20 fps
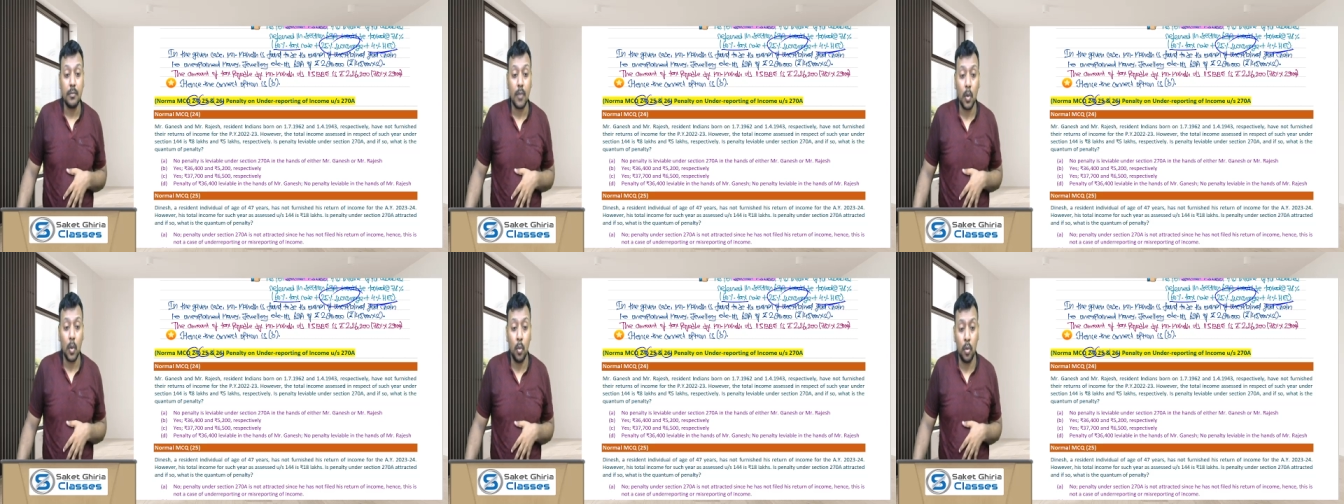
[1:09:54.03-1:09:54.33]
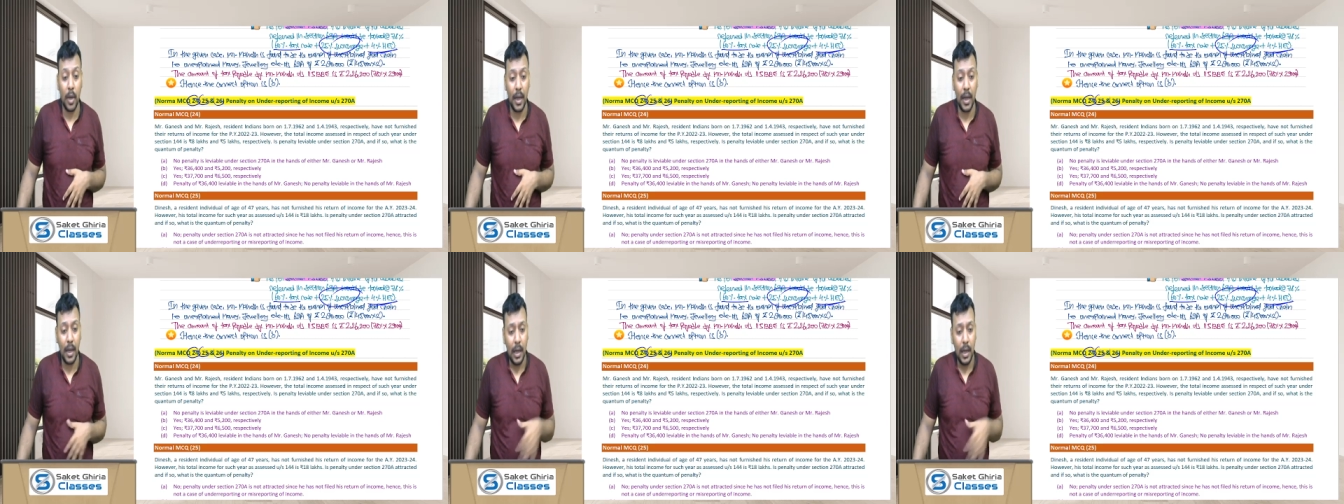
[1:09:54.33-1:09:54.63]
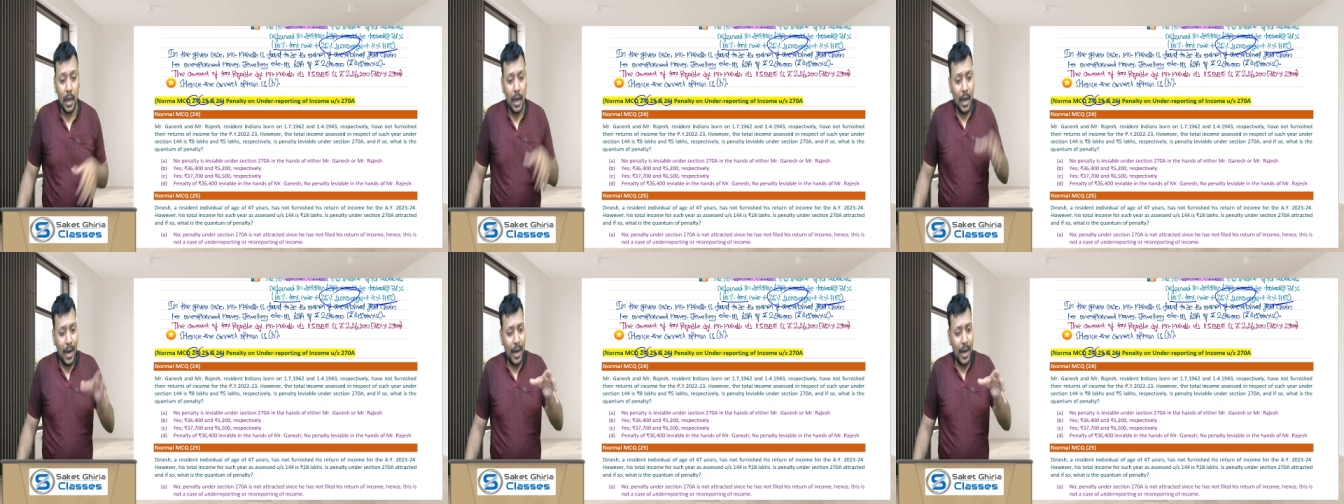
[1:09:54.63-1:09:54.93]
Okay,
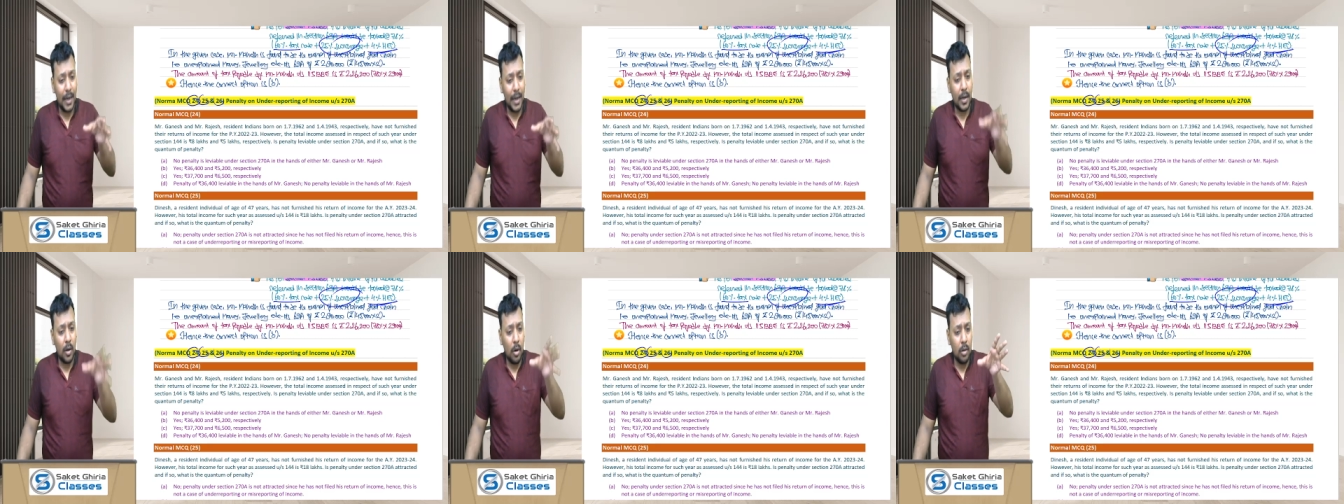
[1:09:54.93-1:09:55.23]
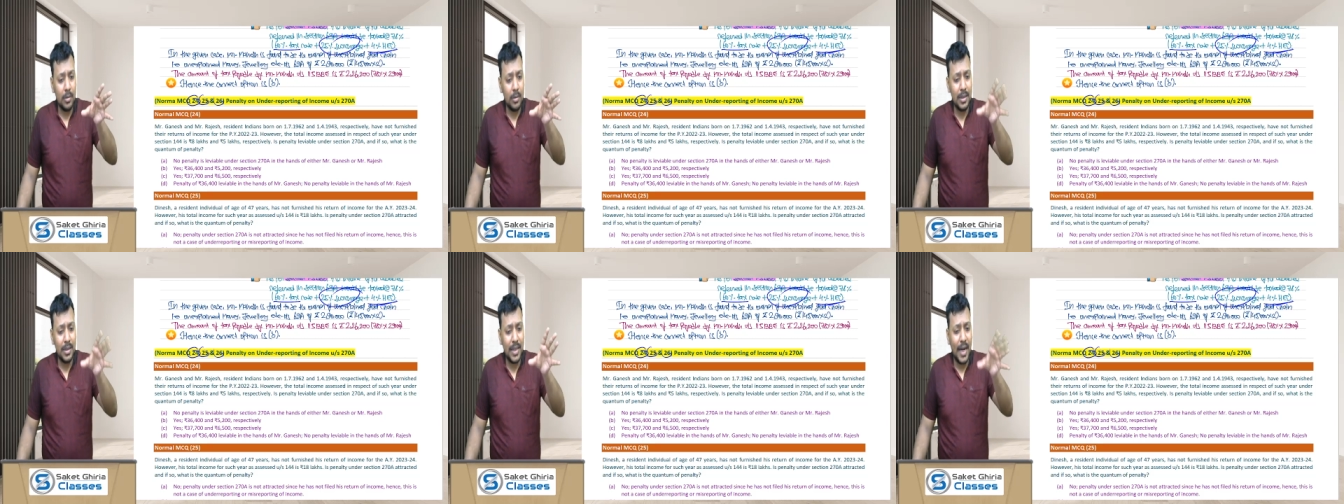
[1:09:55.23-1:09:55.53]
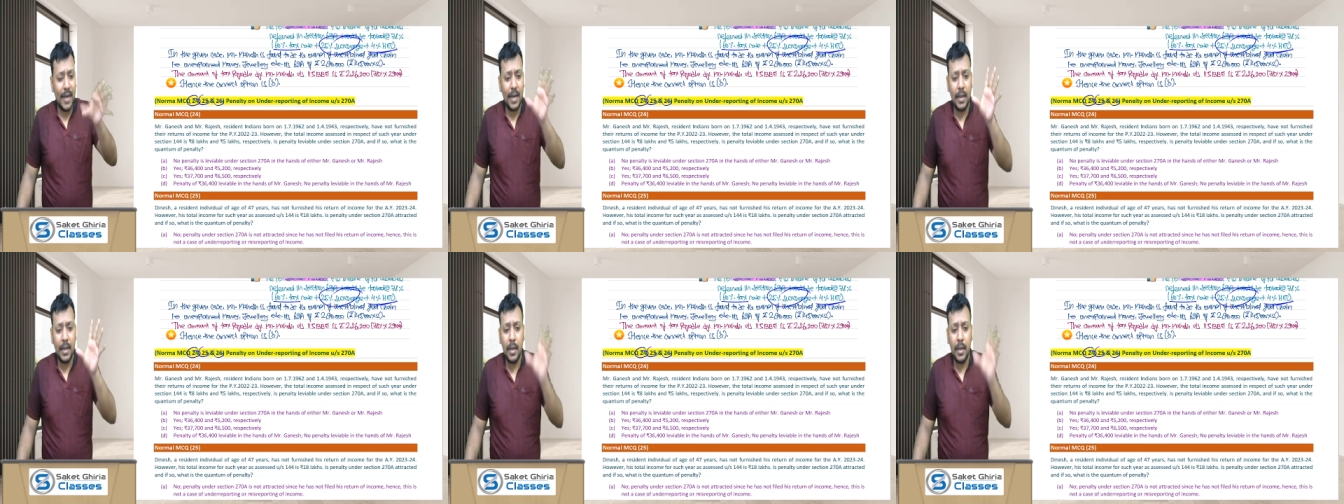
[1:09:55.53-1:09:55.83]
and on
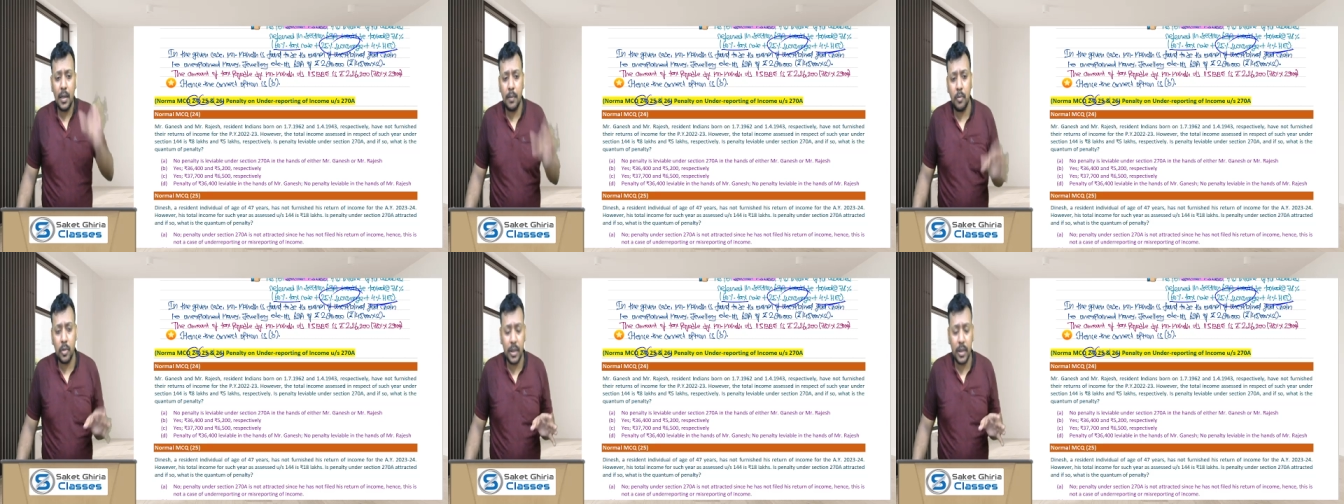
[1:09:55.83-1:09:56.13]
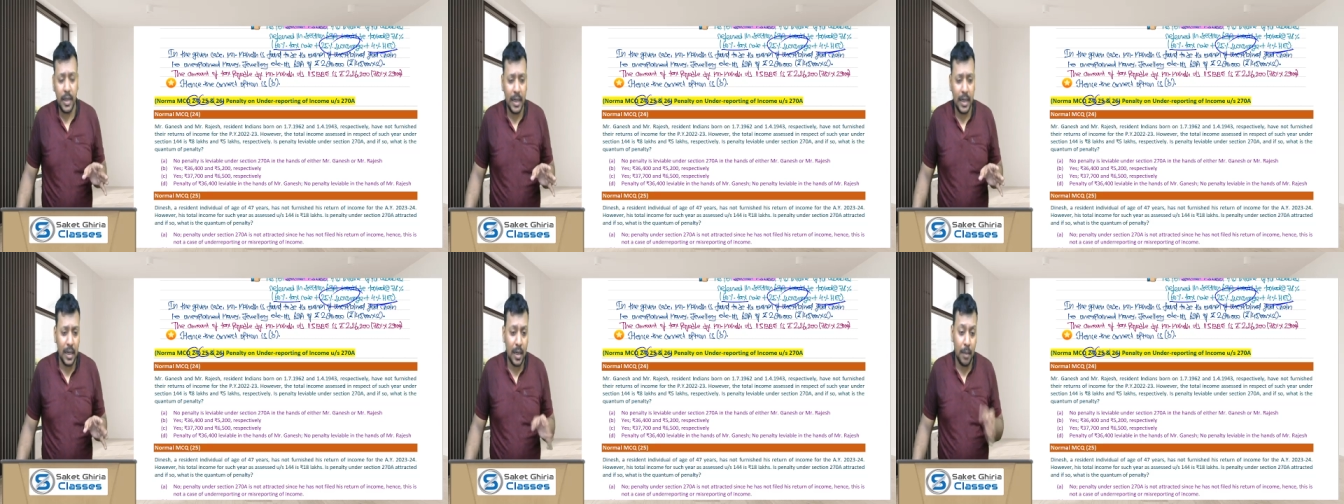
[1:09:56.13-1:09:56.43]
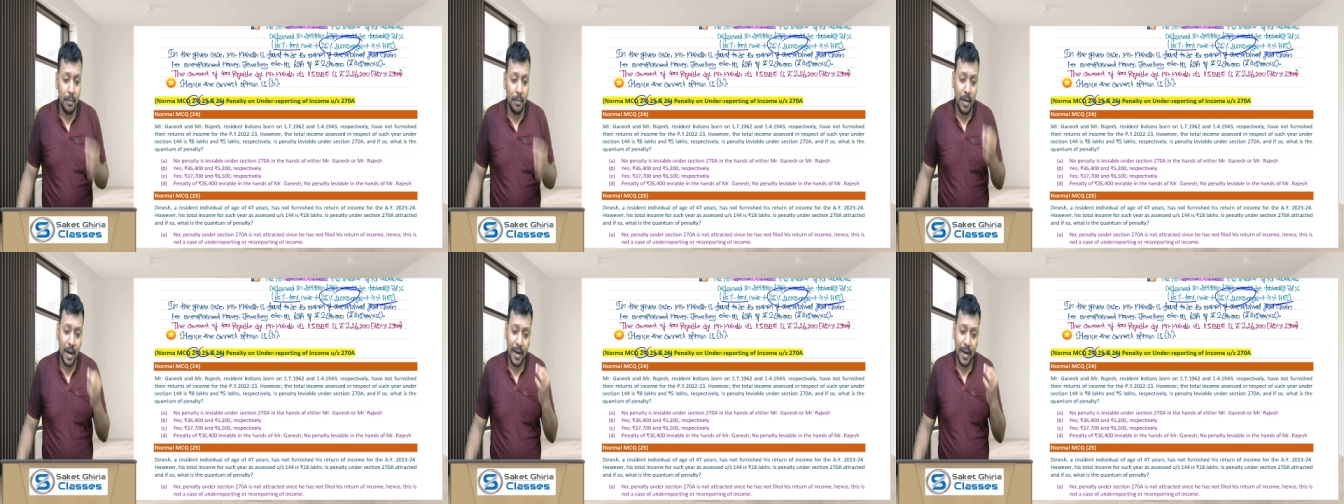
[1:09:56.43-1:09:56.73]
that underreported
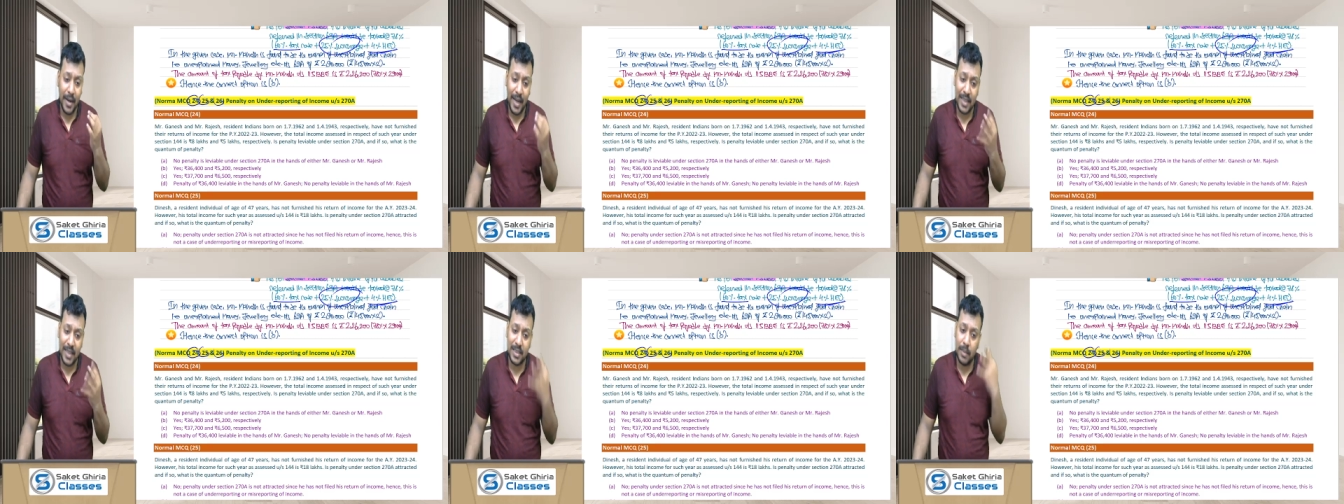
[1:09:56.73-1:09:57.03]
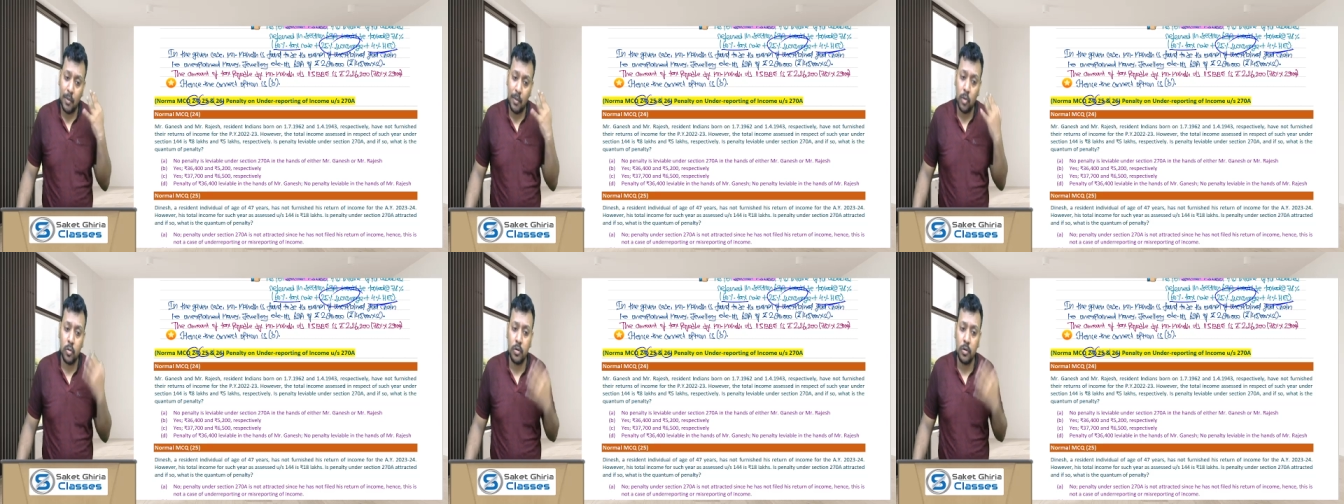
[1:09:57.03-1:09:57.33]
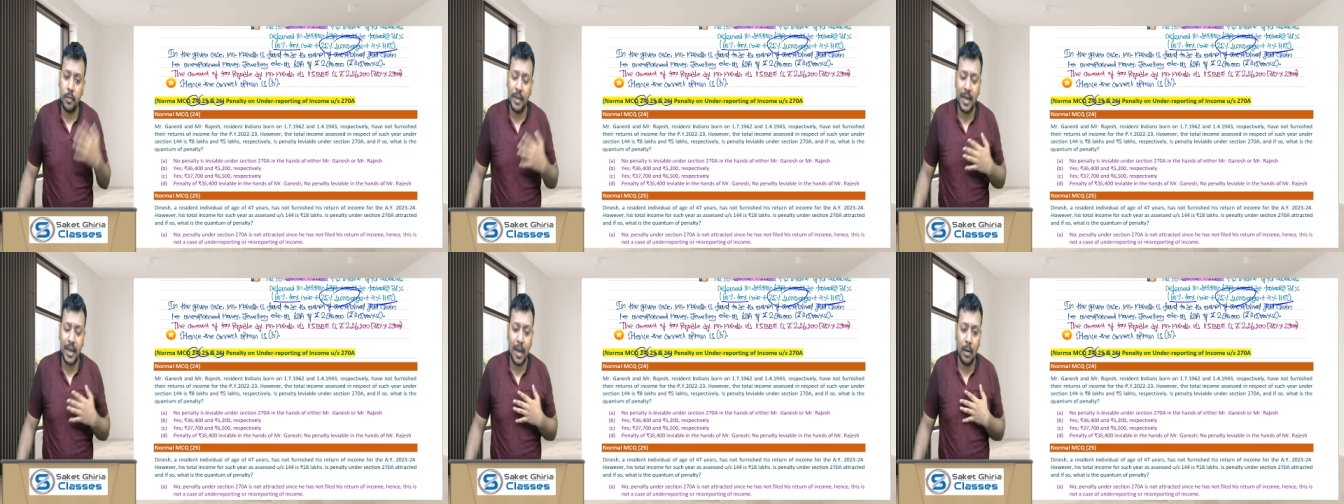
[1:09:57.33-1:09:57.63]
income, tax amount would
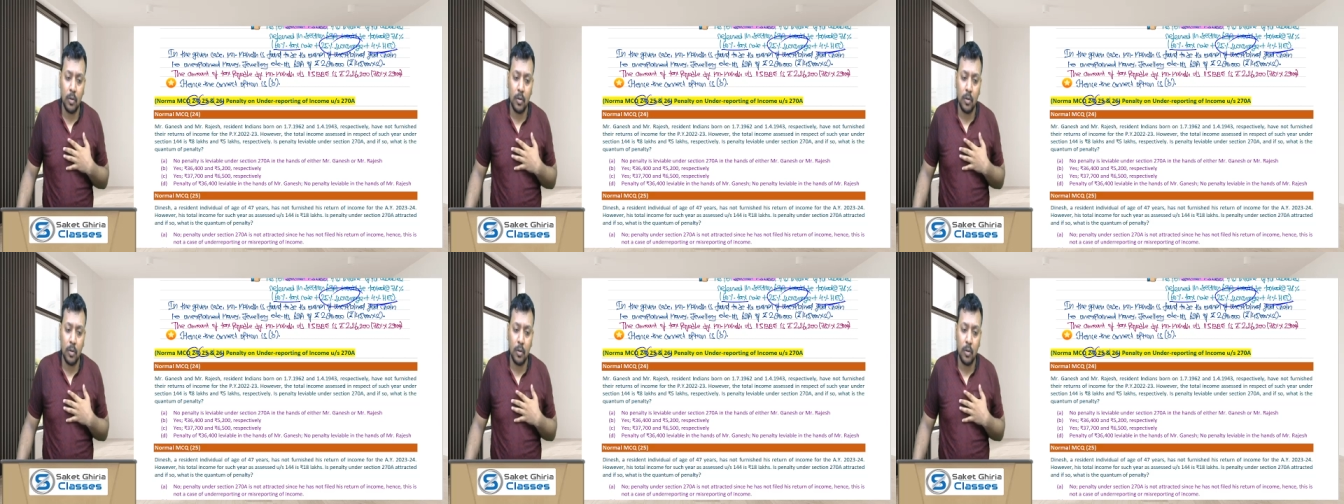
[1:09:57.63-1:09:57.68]
be